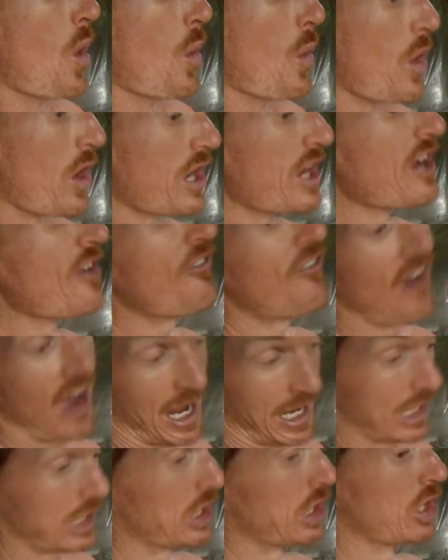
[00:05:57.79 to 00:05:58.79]
We're going to
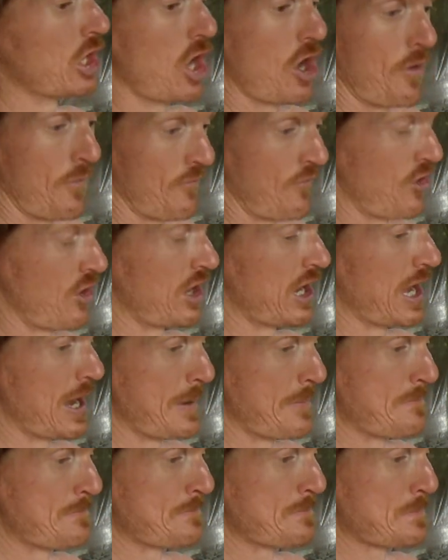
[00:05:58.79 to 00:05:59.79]
find a good home for you.
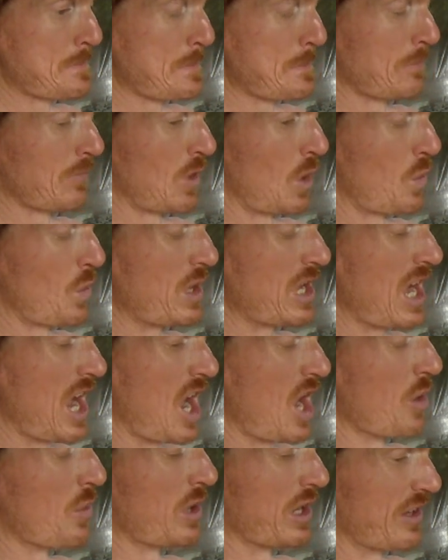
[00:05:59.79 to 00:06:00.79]
We
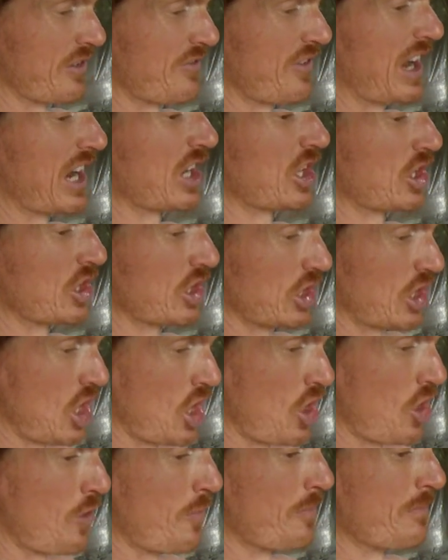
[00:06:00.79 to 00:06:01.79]
are. We're going to find a good
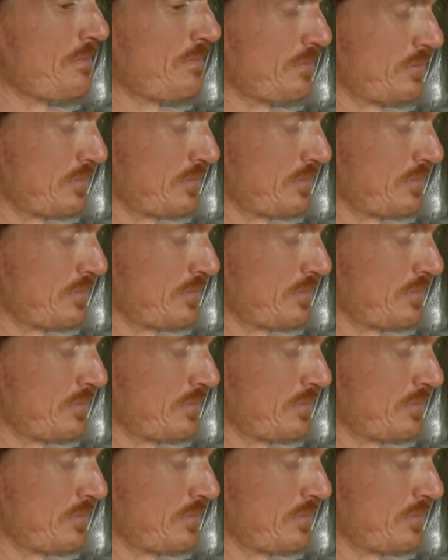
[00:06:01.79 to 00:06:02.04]
home.